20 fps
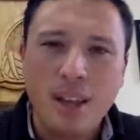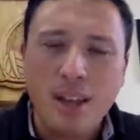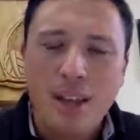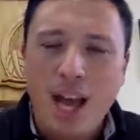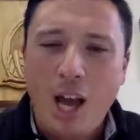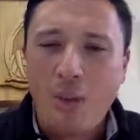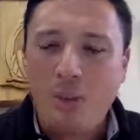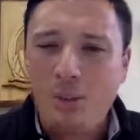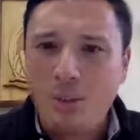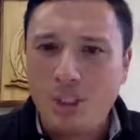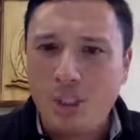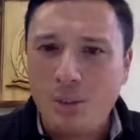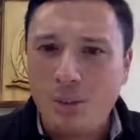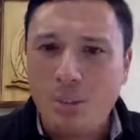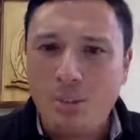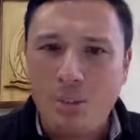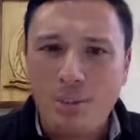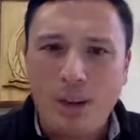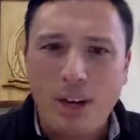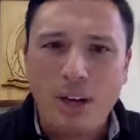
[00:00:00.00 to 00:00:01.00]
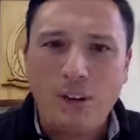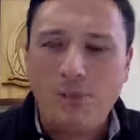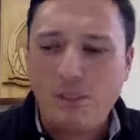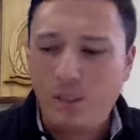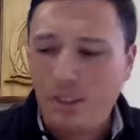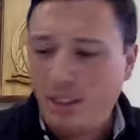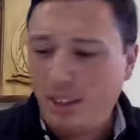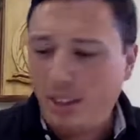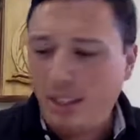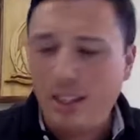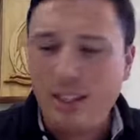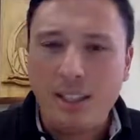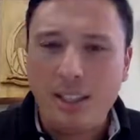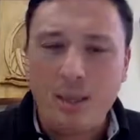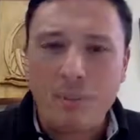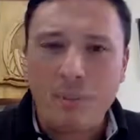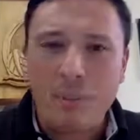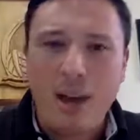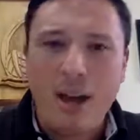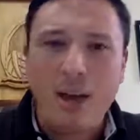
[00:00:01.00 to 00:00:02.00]
I want you to be prayerfully thinking
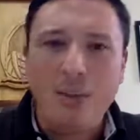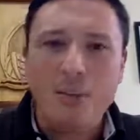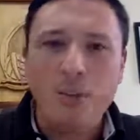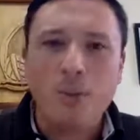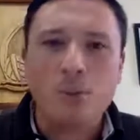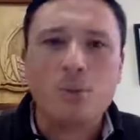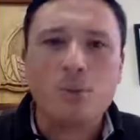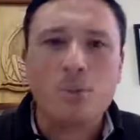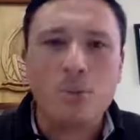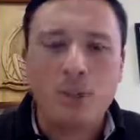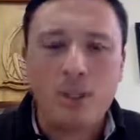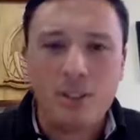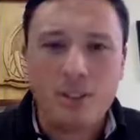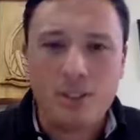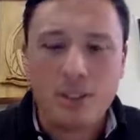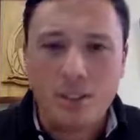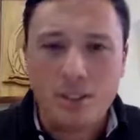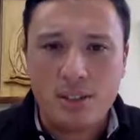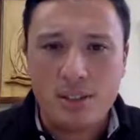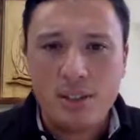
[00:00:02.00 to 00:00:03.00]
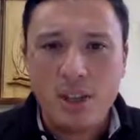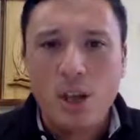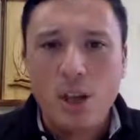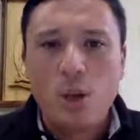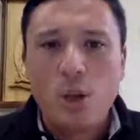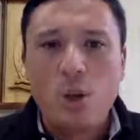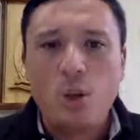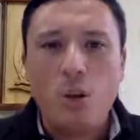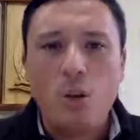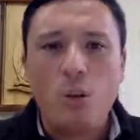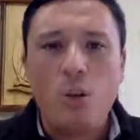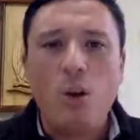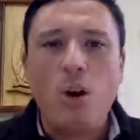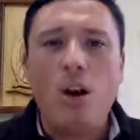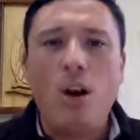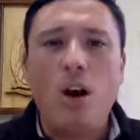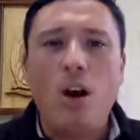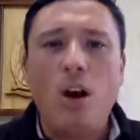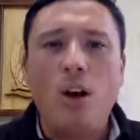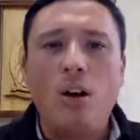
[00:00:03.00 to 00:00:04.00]
about those persons who
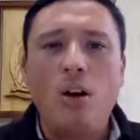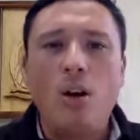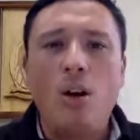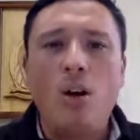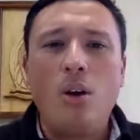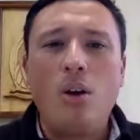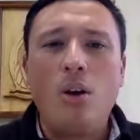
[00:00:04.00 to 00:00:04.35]
are